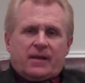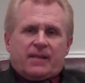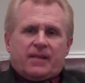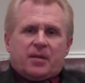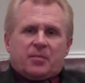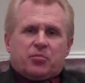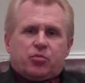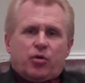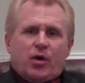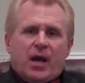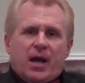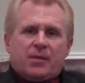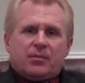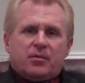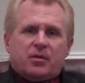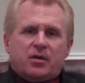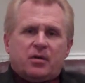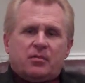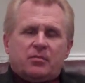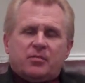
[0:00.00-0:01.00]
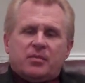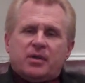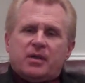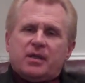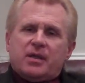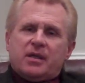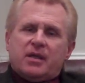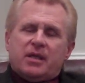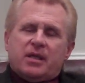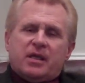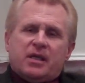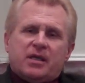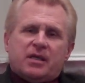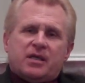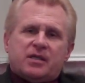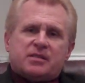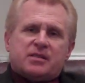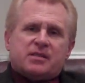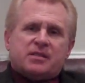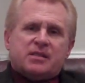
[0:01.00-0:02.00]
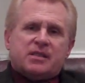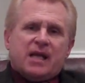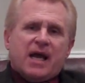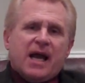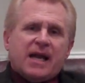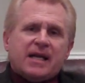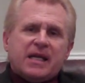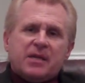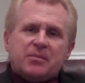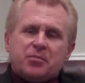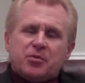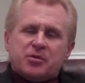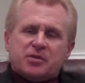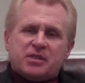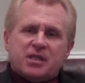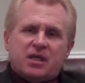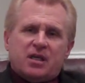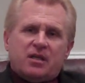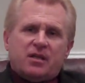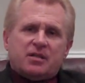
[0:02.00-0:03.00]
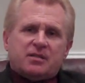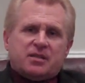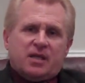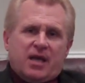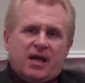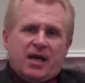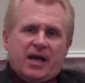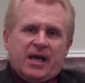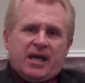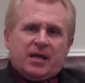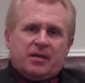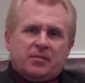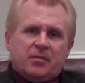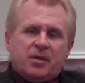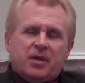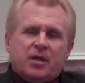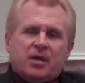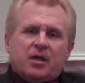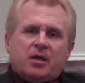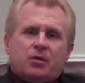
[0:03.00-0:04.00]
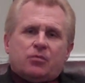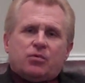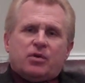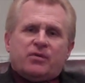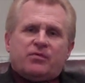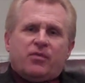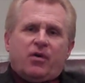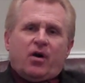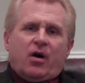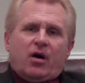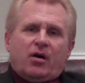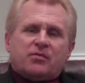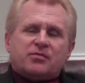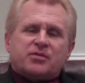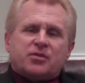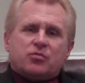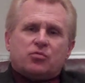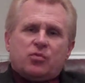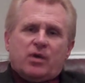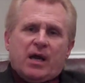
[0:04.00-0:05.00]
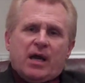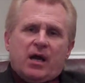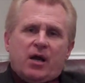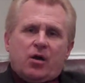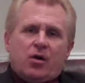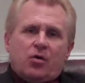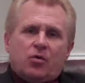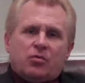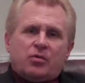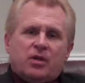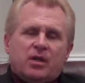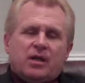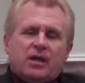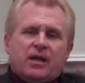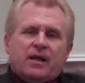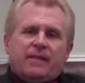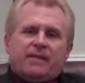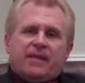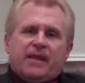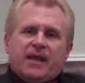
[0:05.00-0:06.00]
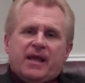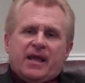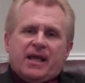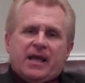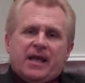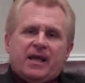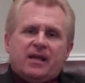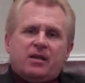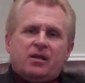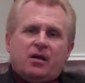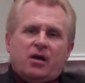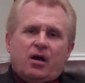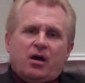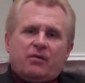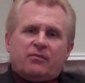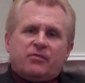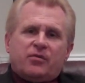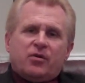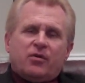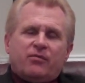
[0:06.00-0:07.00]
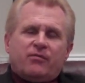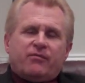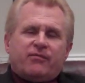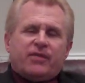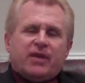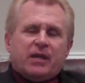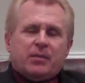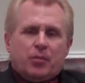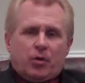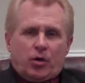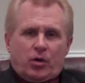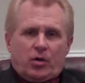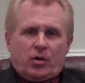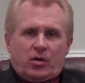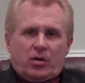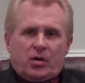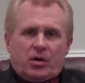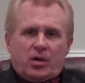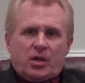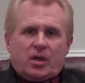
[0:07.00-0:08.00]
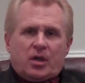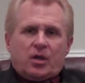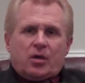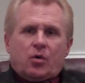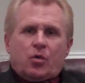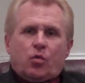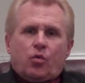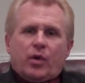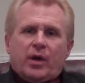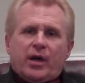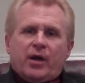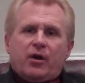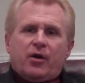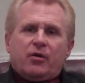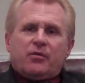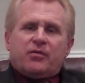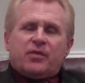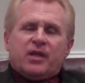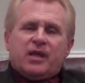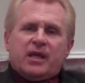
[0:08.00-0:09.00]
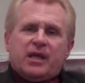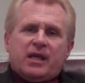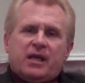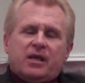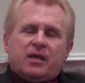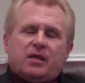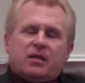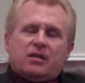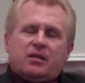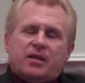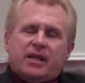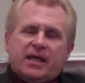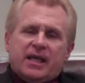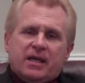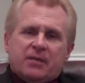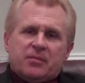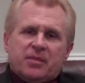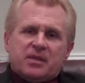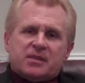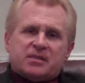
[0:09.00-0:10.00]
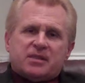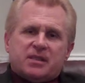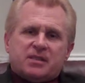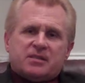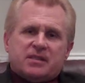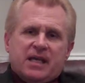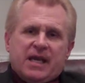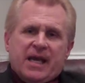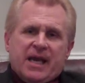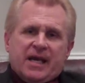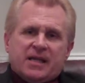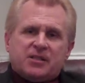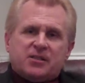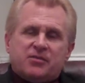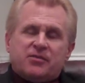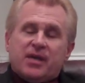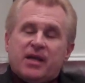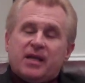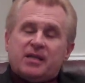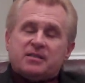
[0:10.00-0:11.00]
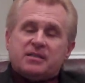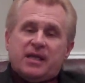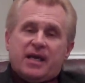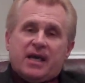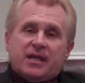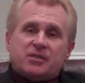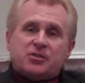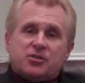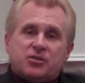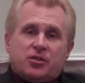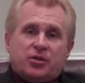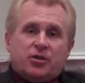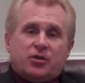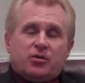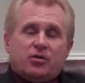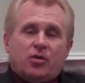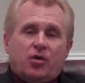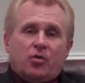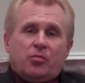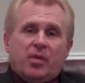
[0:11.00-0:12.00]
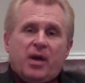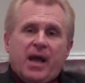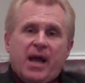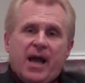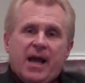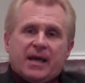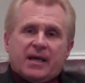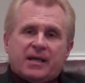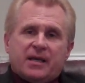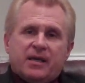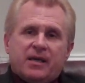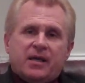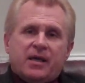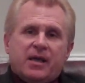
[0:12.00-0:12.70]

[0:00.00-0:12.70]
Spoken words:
The problem is 90% of the time revolves around the head of your femur, where the ligaments attach to your low back.